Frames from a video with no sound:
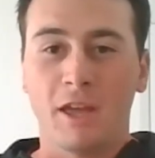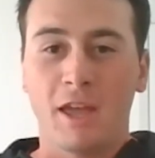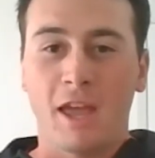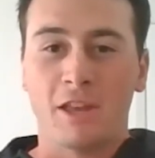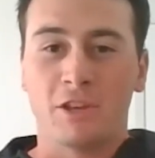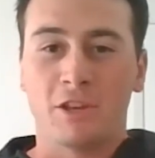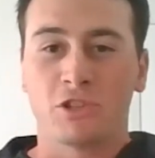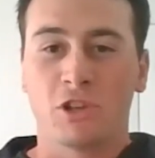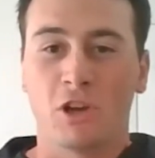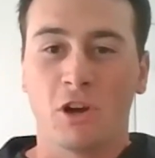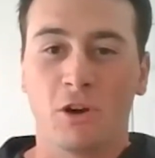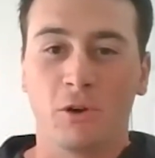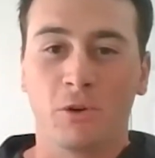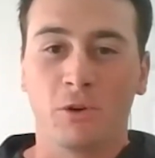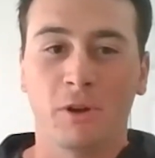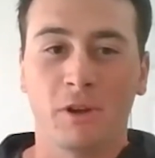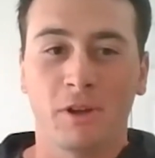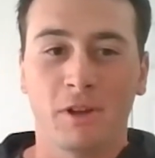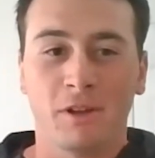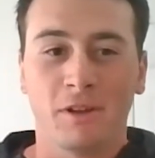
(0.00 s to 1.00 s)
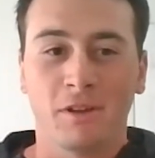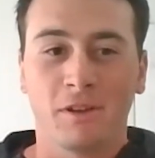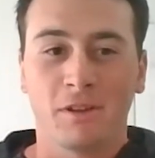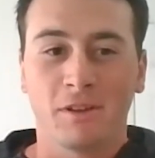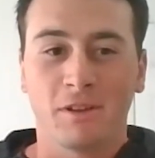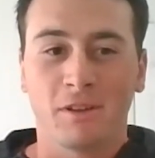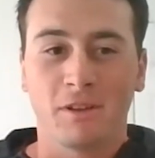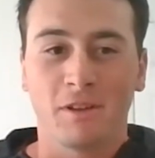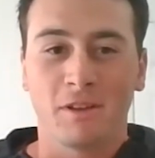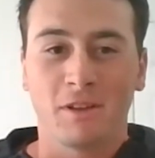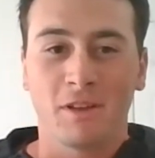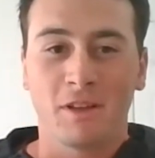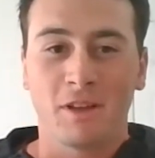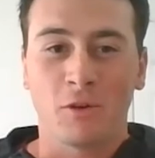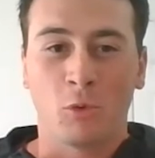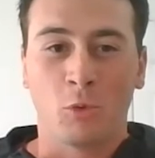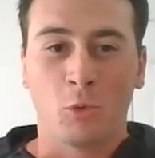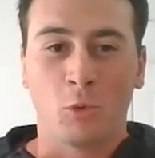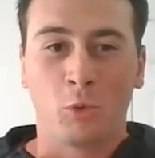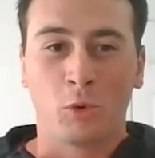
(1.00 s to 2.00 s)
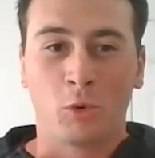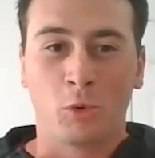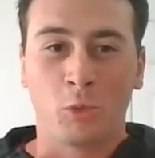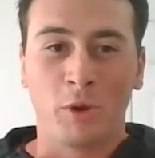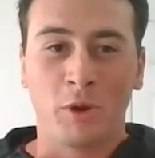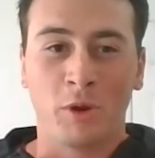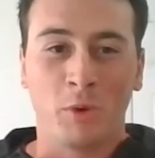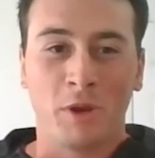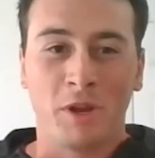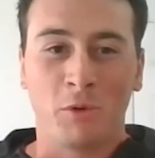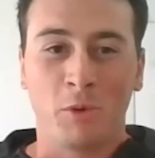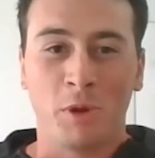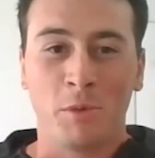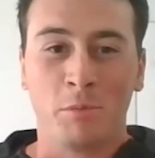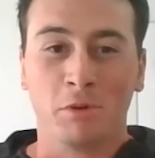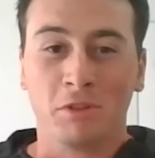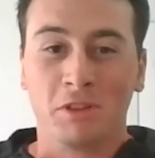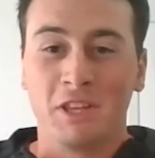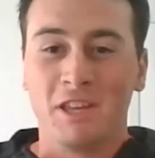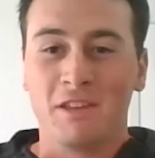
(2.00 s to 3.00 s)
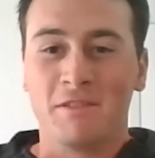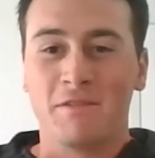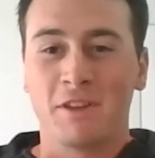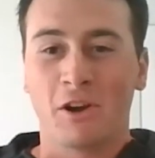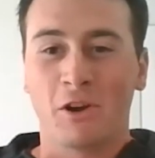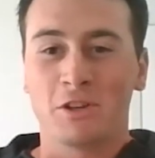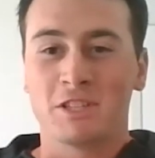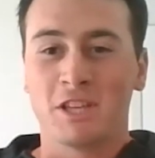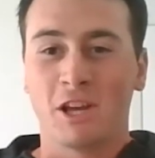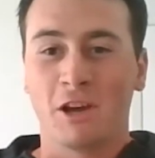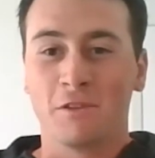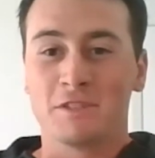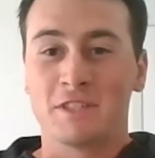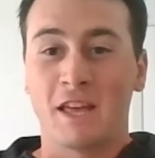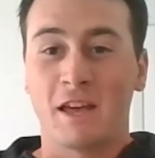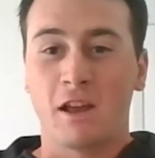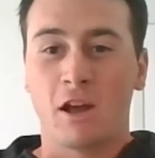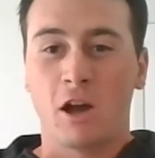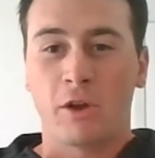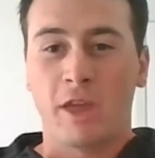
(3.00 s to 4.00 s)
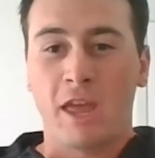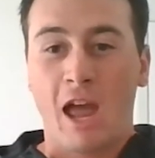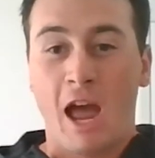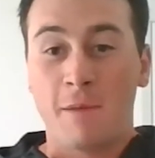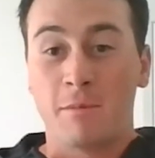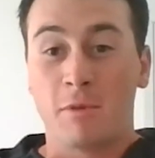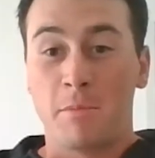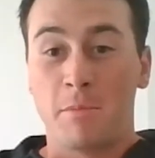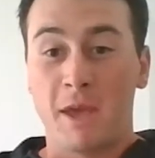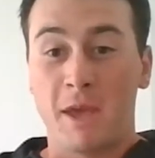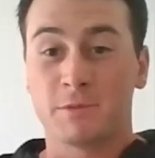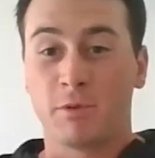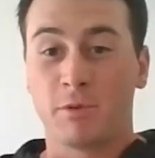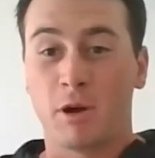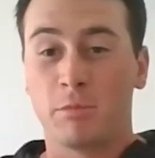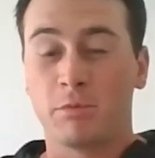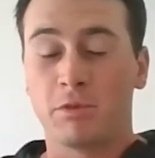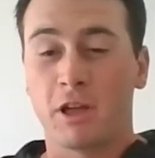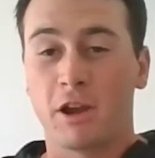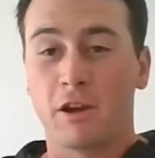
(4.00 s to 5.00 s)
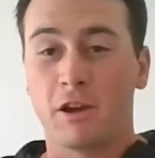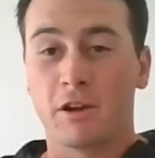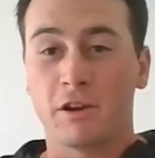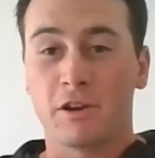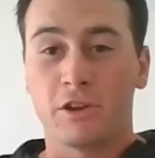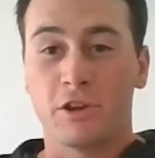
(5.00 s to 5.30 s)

And so we believe in ourselves that, okay, I'm a baseball player,